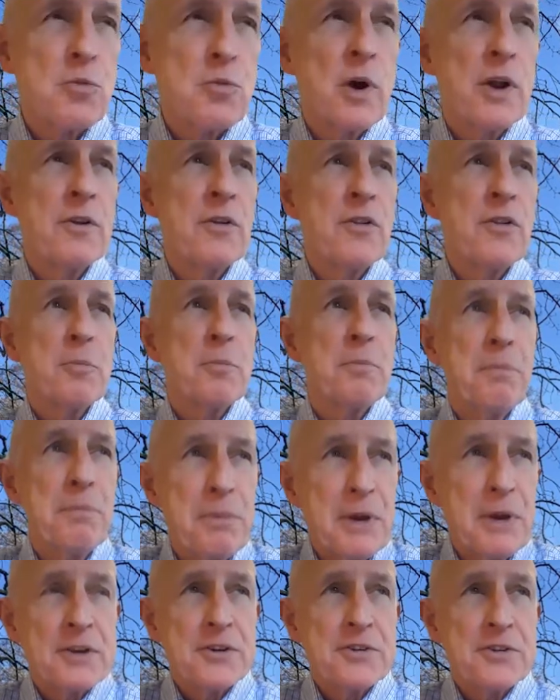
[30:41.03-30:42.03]
One of the
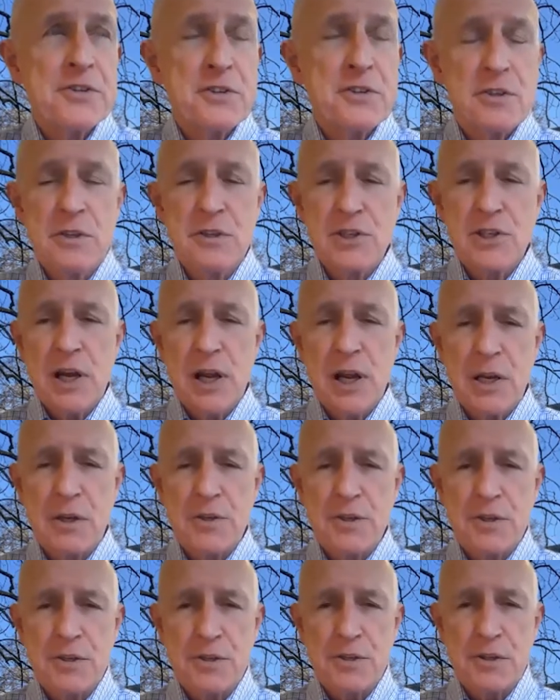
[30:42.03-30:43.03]
biggest
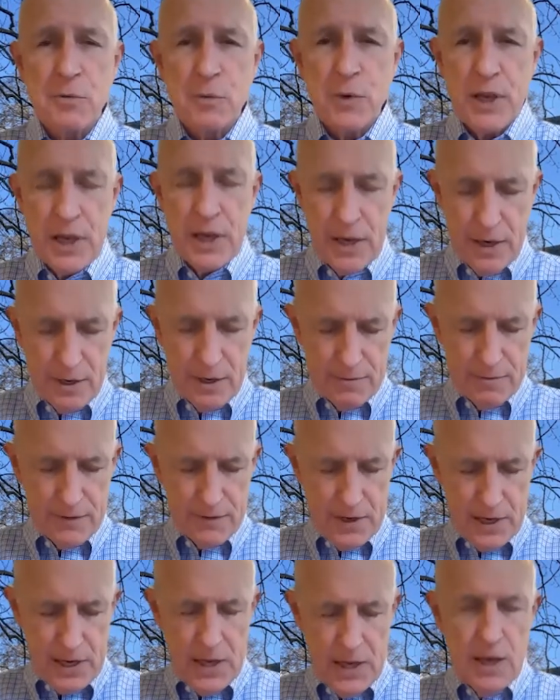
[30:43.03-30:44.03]
challenges that we have
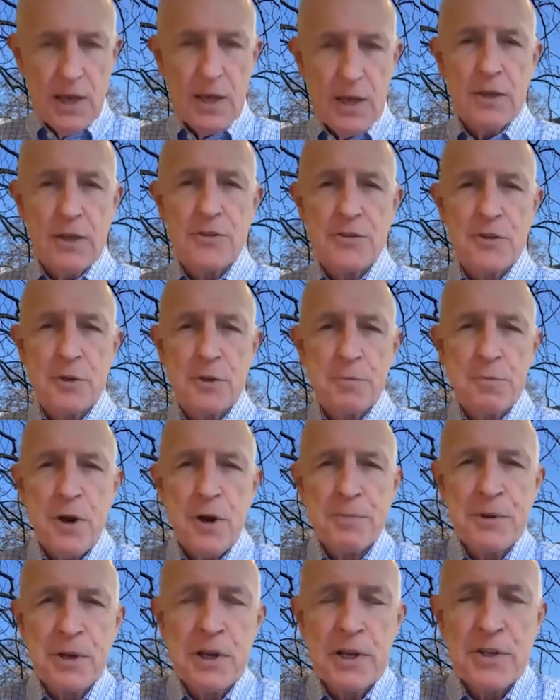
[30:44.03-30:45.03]
is that
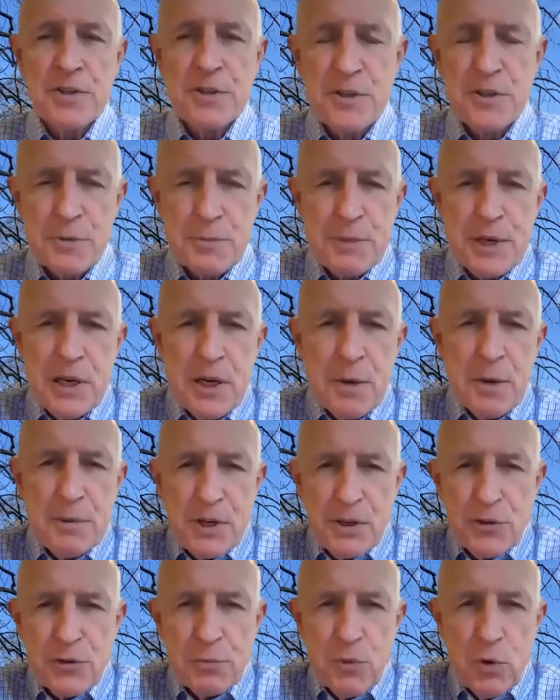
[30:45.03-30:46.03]
populations are
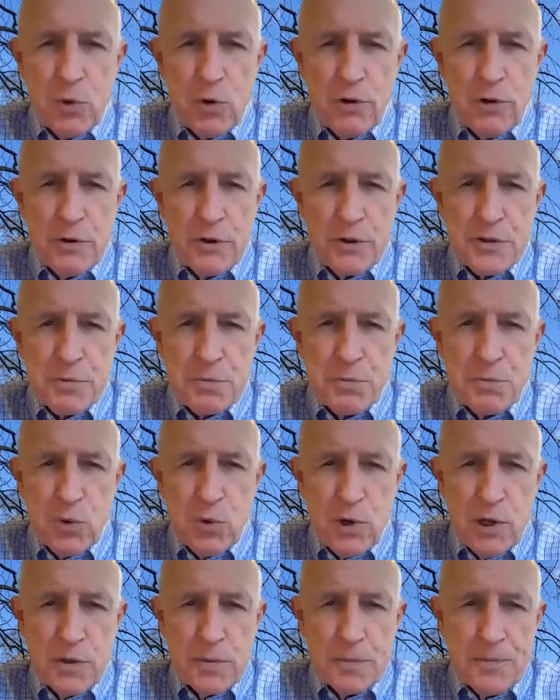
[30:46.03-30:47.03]
becoming smaller and
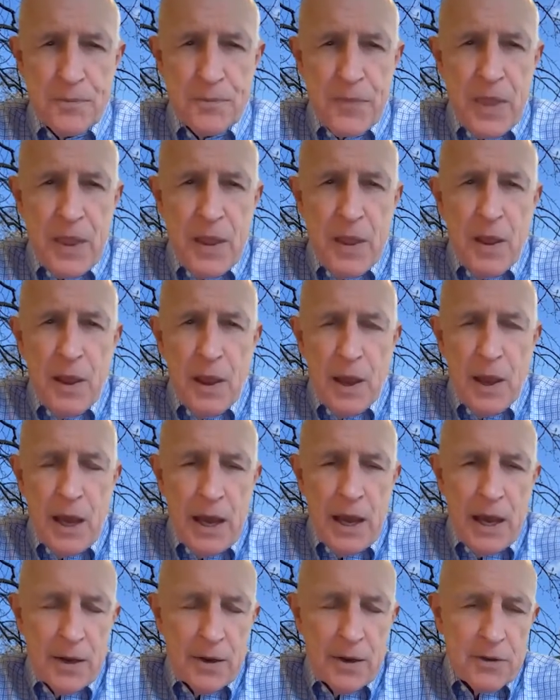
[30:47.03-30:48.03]
smaller,
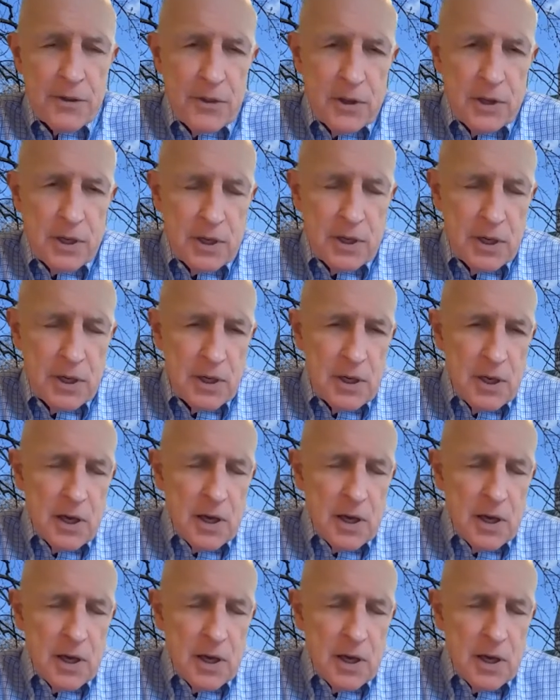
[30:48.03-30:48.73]
and the